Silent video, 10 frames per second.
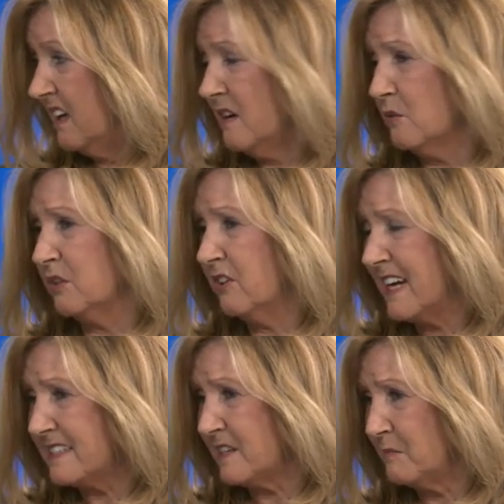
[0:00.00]
oh, you're
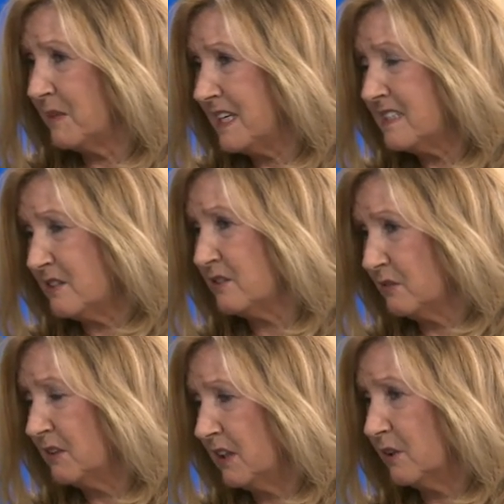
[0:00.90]
asking me
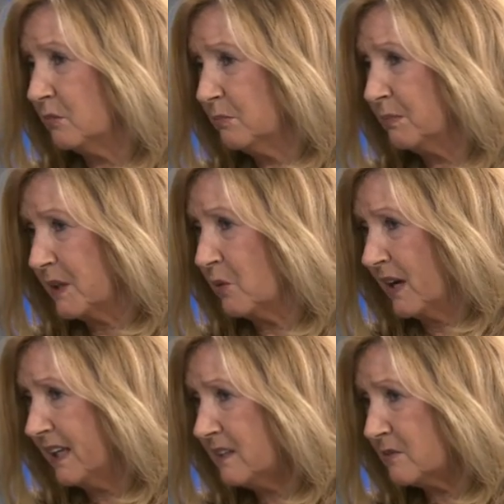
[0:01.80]
to, you know, be
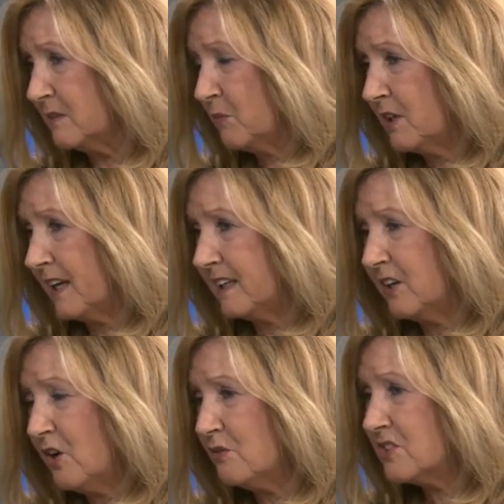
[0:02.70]
quiet? And we're like,
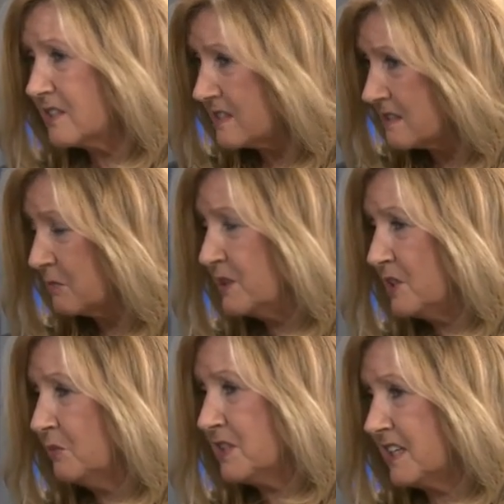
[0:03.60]
no, just, we
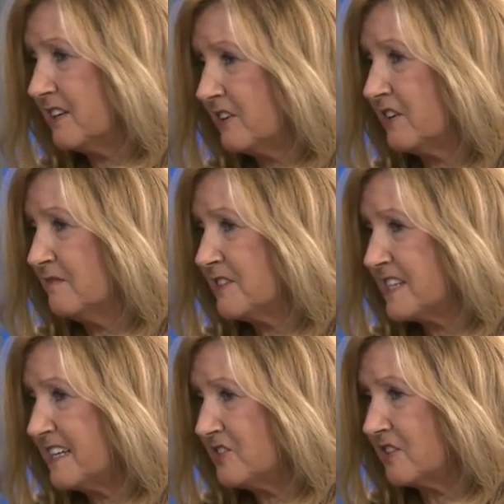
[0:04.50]
don't want to hear your
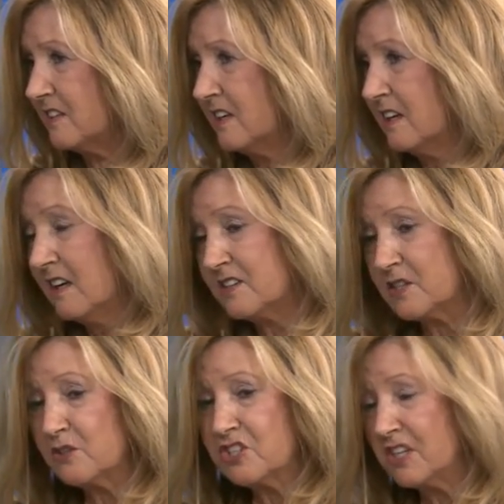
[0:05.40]
conversation.
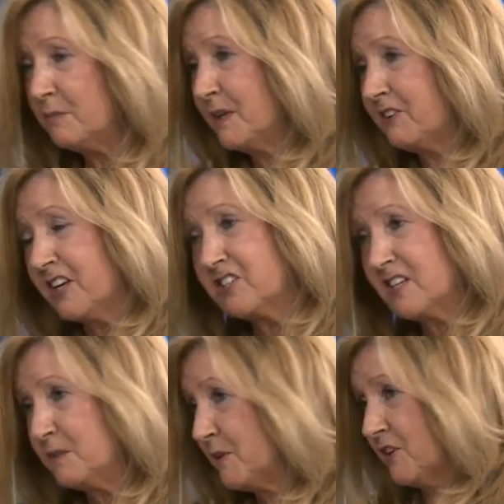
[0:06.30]
So she
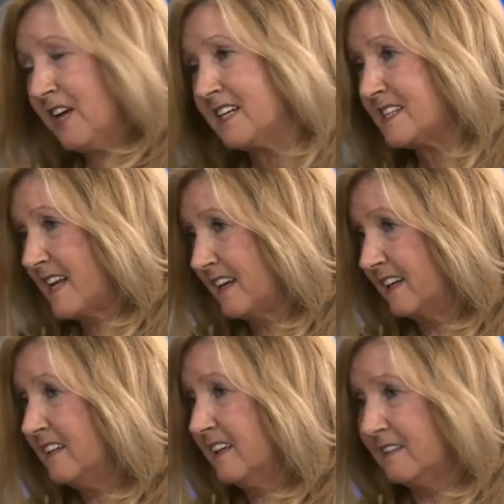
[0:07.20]
begrudgingly put her headset
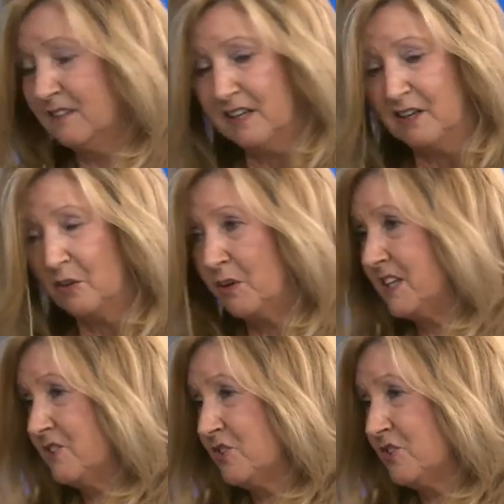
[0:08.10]
in and we enjoyed.